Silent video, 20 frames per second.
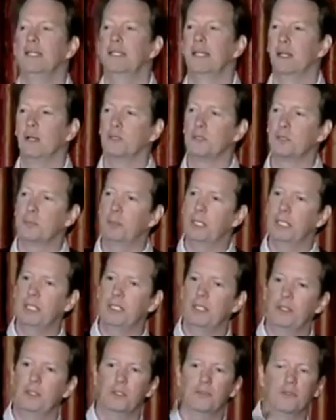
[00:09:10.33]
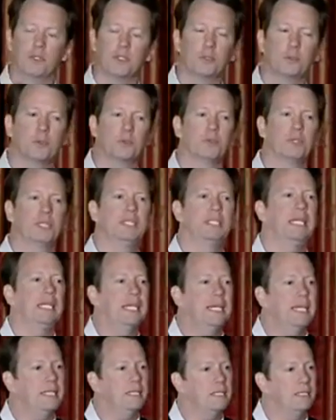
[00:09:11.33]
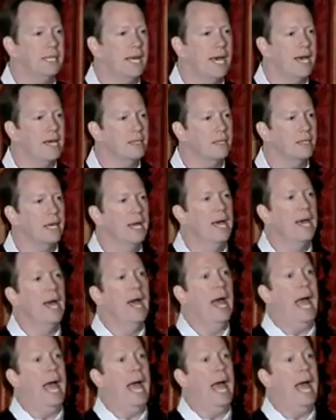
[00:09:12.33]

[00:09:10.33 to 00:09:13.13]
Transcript: that ultimately the universe will reach heat death.